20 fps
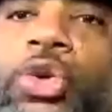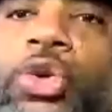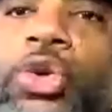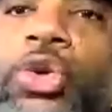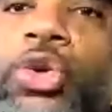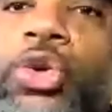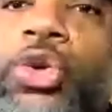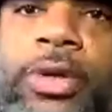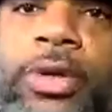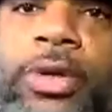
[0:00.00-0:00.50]
you
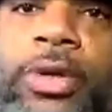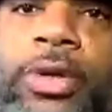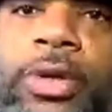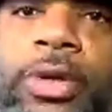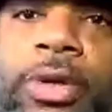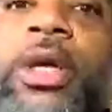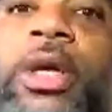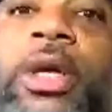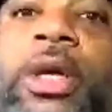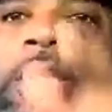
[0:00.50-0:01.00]
brothers,
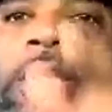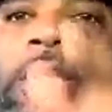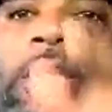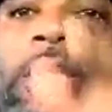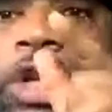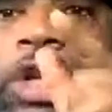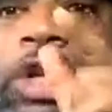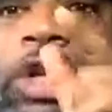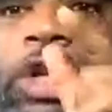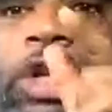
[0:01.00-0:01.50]
is
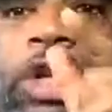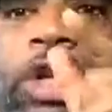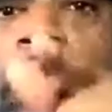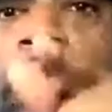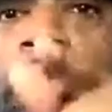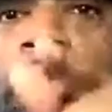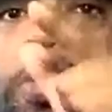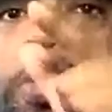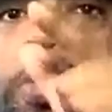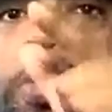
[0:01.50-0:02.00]
that
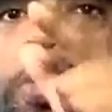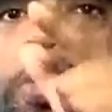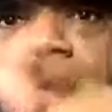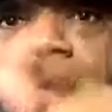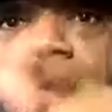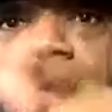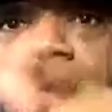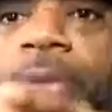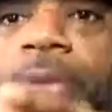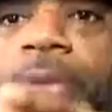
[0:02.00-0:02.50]
you
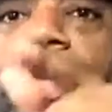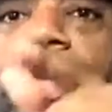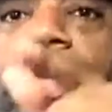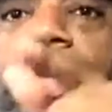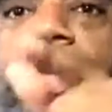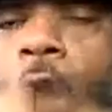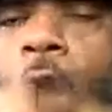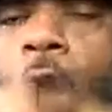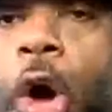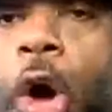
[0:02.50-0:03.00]
set the
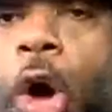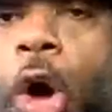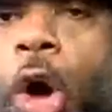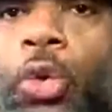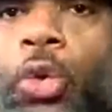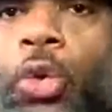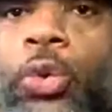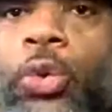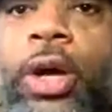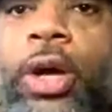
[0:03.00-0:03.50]

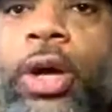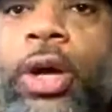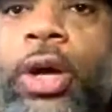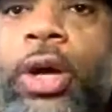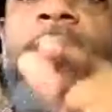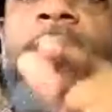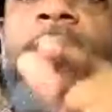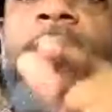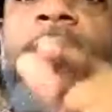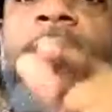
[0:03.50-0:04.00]
tone
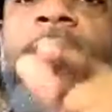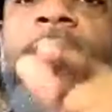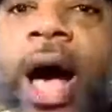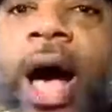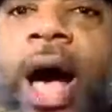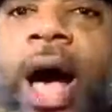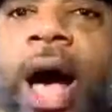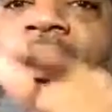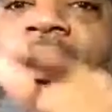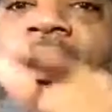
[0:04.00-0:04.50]

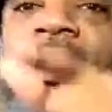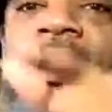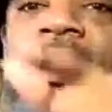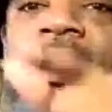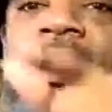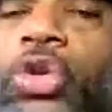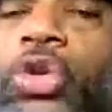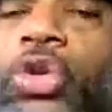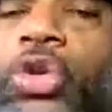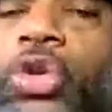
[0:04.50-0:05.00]
by
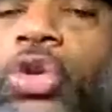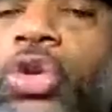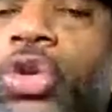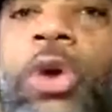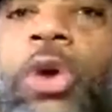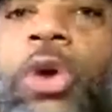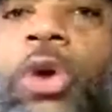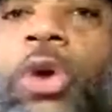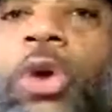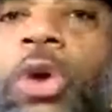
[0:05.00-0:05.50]
setting your
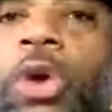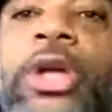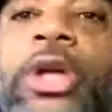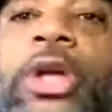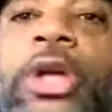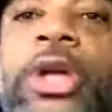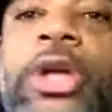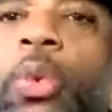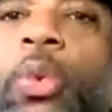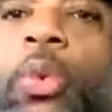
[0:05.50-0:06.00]
boundaries,
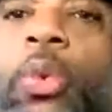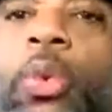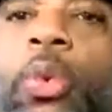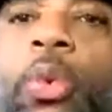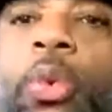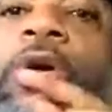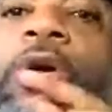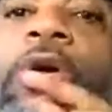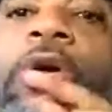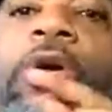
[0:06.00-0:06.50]
but knowing
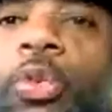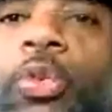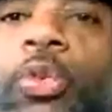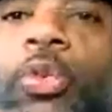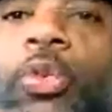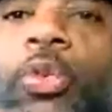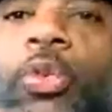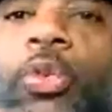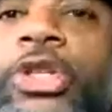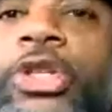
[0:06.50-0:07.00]
that the
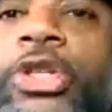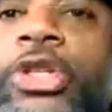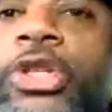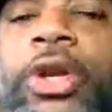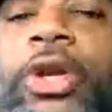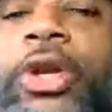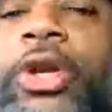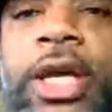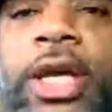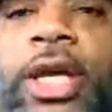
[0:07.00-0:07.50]
reward that you're
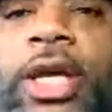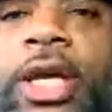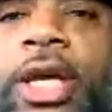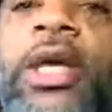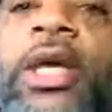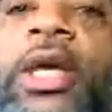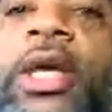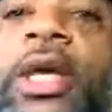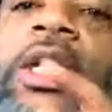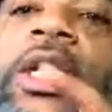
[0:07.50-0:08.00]
going to get
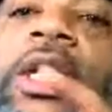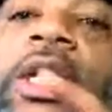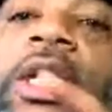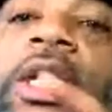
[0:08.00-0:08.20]
is